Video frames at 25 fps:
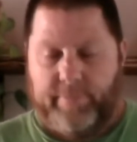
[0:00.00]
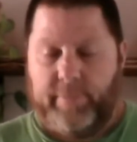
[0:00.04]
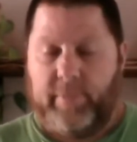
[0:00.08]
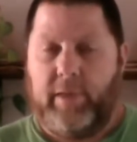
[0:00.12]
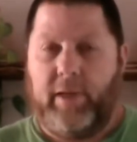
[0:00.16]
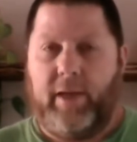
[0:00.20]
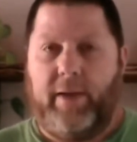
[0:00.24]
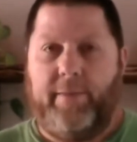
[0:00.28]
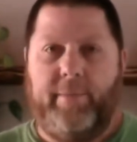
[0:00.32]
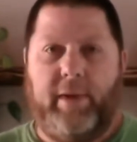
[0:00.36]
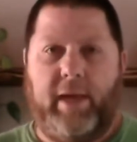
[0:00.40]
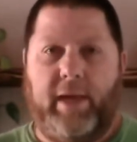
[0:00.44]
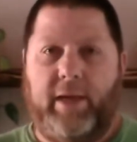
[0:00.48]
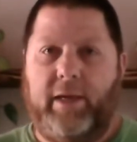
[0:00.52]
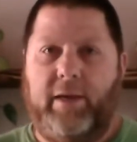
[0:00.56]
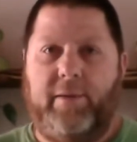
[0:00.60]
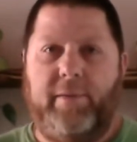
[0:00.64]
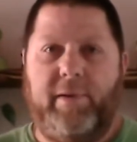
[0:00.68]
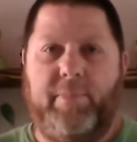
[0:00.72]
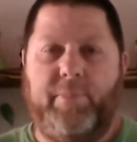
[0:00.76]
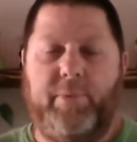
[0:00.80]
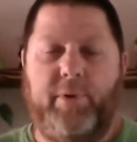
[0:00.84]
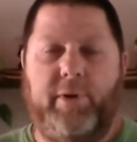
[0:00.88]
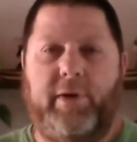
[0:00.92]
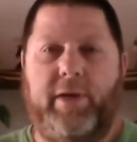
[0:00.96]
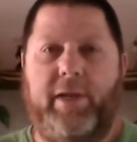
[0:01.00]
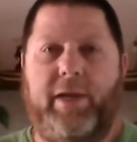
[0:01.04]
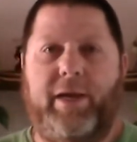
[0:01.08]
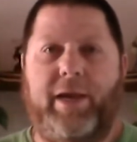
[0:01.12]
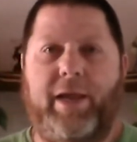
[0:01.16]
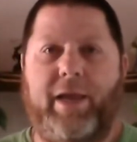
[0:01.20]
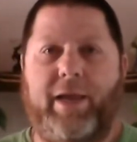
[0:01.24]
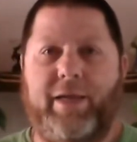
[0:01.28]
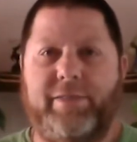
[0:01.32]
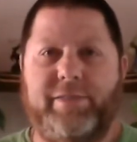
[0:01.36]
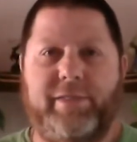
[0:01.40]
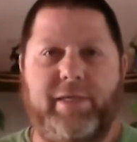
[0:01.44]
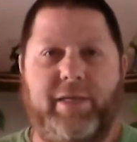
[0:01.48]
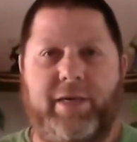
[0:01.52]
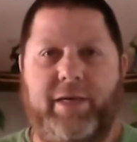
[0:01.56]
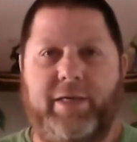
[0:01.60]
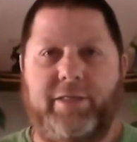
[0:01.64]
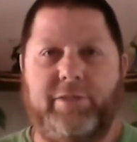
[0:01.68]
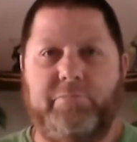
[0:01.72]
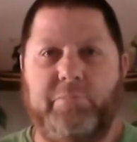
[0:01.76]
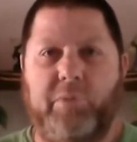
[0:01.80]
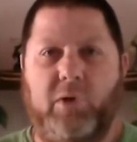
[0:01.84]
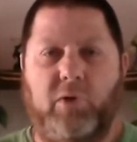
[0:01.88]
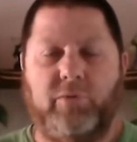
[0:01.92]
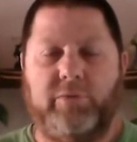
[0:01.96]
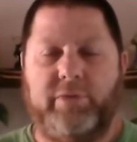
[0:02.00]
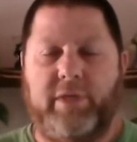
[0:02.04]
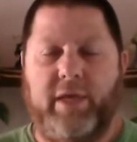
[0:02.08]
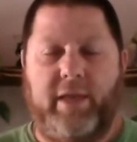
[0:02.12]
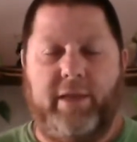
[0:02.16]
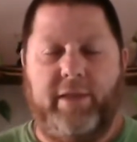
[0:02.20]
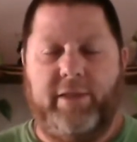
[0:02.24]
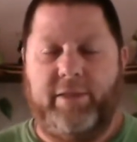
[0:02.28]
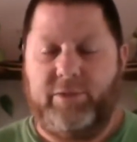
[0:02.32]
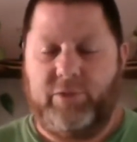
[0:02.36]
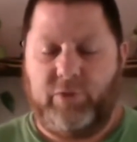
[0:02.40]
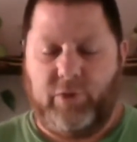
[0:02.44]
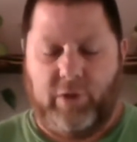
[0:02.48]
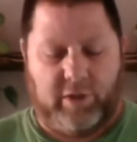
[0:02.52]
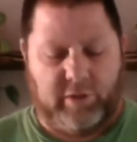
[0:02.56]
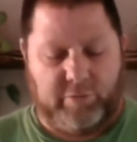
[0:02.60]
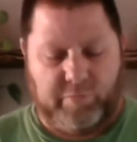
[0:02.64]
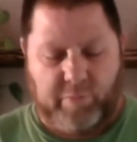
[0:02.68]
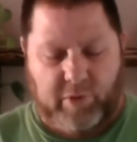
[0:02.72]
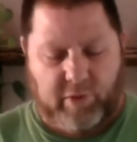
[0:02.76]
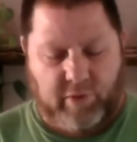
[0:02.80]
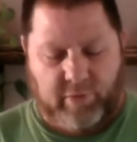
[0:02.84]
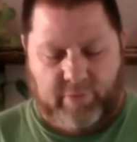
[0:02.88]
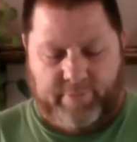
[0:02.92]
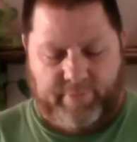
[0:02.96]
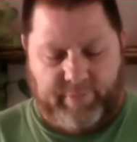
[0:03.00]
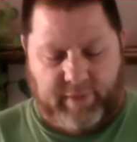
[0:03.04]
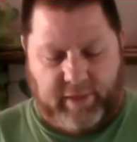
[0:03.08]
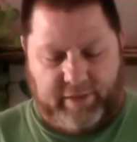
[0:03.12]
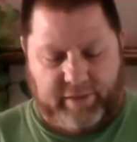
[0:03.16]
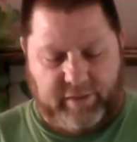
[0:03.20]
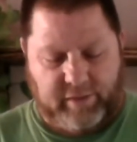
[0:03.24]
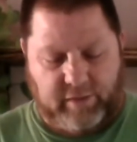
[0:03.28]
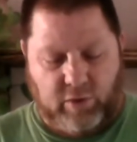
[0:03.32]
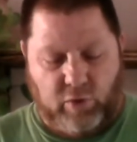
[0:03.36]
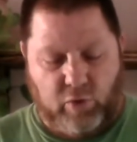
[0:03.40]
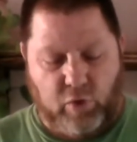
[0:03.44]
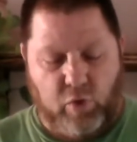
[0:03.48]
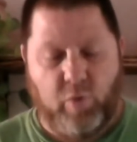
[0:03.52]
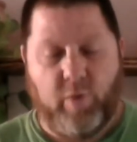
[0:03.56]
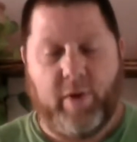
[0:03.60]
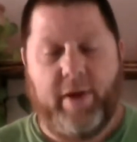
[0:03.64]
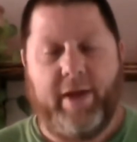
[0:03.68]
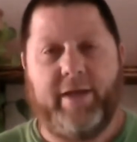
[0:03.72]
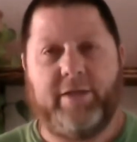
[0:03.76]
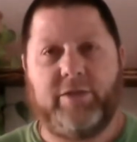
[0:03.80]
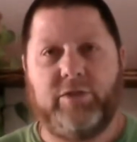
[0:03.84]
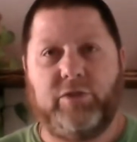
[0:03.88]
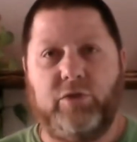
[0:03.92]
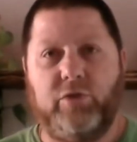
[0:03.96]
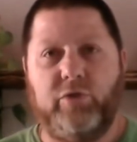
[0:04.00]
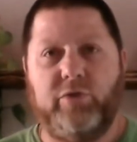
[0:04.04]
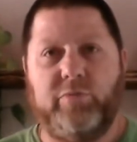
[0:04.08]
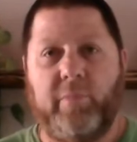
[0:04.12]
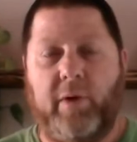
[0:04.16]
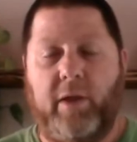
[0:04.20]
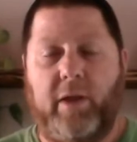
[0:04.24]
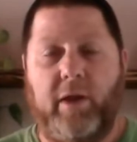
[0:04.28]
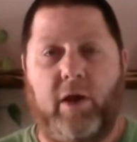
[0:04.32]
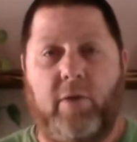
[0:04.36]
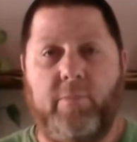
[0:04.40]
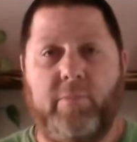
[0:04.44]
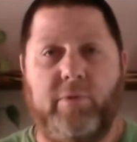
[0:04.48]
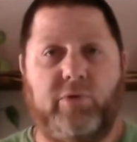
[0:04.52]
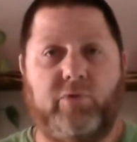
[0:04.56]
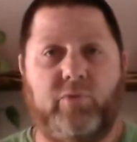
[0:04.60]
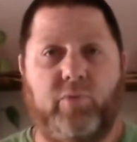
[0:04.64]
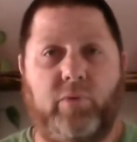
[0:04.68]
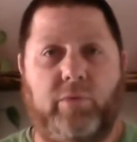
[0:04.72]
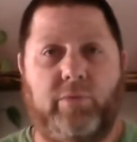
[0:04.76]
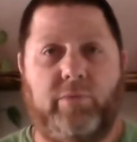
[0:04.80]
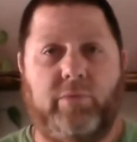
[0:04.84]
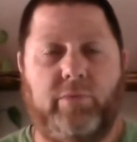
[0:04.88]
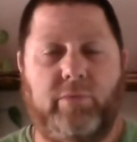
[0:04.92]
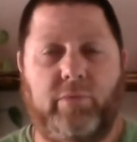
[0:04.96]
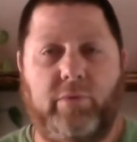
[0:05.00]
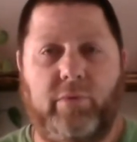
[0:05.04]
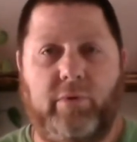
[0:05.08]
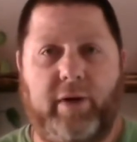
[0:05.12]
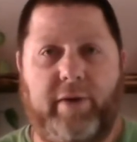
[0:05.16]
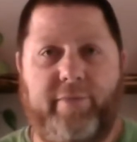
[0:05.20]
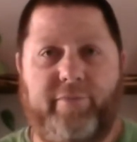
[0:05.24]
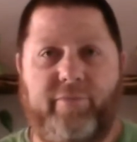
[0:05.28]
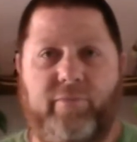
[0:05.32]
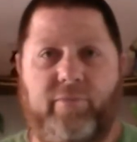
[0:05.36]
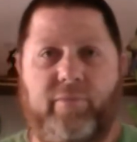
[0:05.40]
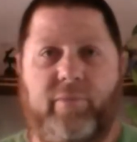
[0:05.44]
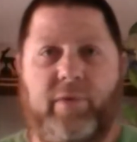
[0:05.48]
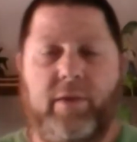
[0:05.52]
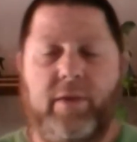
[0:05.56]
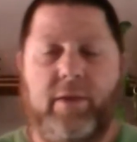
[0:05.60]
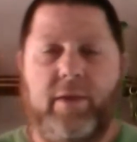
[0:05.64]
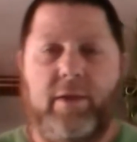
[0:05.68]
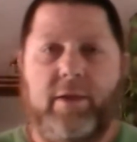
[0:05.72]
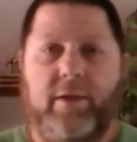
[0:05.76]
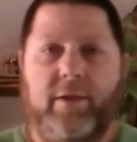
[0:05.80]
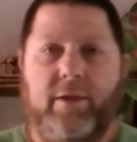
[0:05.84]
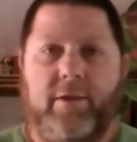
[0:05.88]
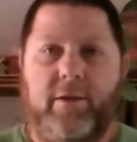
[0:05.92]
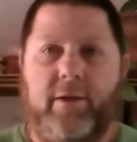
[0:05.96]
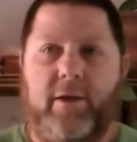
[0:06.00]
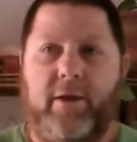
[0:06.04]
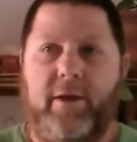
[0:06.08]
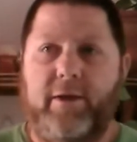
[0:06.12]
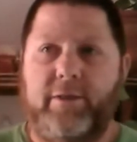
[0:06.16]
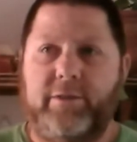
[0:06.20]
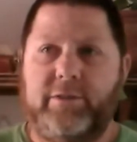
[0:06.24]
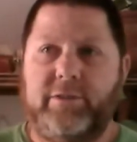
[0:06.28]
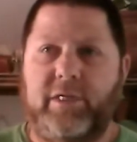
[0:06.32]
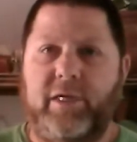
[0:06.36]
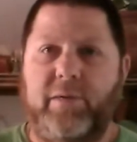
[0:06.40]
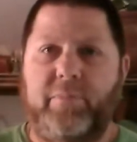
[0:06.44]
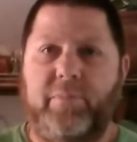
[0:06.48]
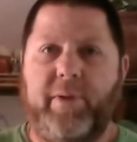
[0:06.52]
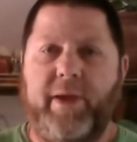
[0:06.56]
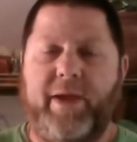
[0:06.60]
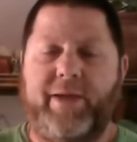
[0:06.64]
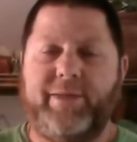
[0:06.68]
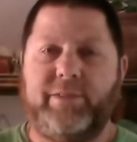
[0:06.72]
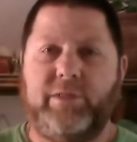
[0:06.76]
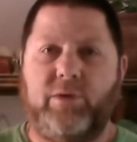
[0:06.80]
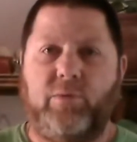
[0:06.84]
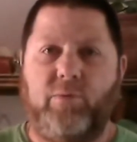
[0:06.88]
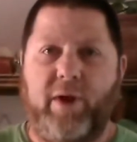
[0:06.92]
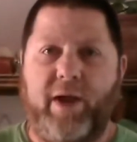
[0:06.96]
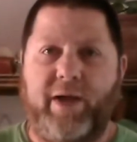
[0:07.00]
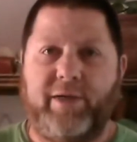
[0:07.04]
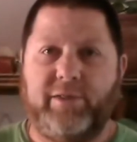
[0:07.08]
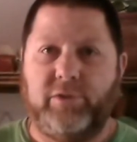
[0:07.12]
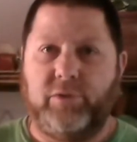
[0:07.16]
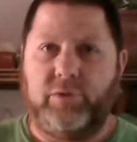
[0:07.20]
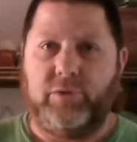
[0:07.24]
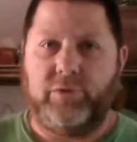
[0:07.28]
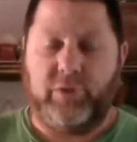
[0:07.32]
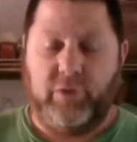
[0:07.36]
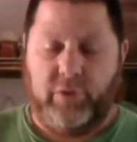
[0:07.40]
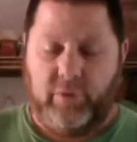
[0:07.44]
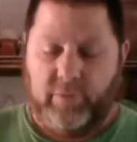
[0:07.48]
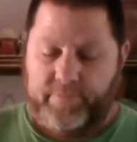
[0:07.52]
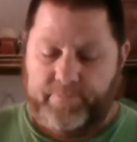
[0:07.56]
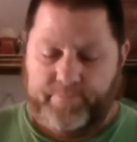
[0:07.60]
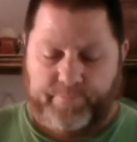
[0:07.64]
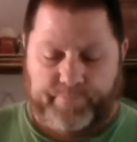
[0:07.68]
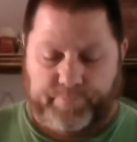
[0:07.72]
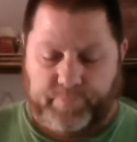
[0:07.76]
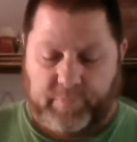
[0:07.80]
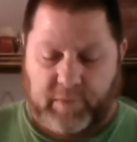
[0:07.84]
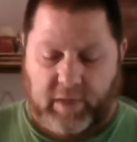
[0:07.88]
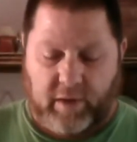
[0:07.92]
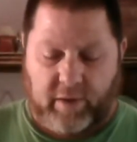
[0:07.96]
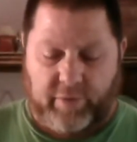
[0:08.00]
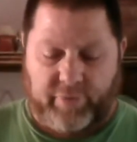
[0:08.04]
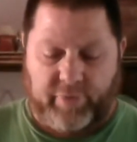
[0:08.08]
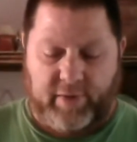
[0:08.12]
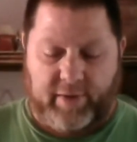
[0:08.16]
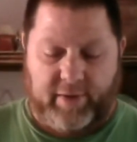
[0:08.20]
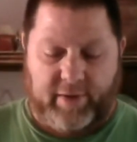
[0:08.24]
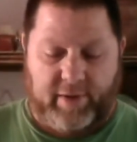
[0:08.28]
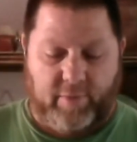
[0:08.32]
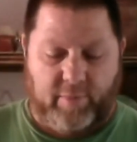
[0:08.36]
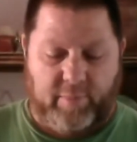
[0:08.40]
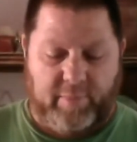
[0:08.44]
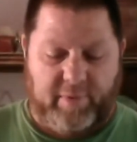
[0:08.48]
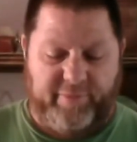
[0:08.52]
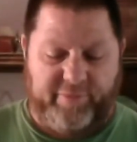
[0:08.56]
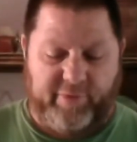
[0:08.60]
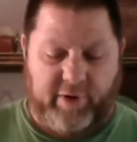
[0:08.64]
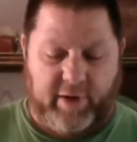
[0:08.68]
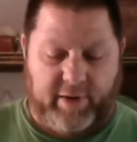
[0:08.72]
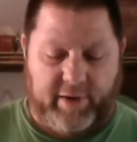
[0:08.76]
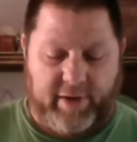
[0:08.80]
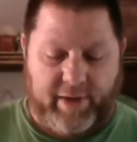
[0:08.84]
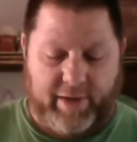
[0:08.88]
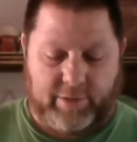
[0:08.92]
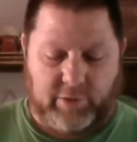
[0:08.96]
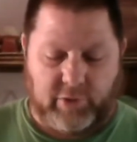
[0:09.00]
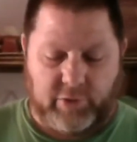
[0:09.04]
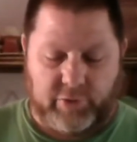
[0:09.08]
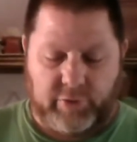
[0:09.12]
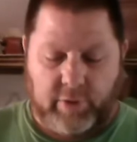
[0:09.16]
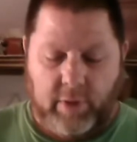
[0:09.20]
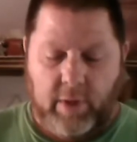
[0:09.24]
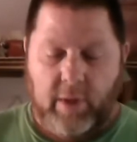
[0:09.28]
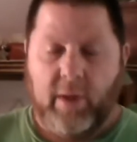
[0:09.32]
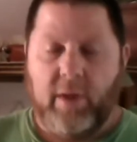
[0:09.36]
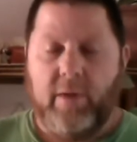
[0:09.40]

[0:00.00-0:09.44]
I'm not going to be putting any 18-inch bolts out of this crossbow. That's too small. It almost won't even stick past the riser. So I think that would be very dangerous.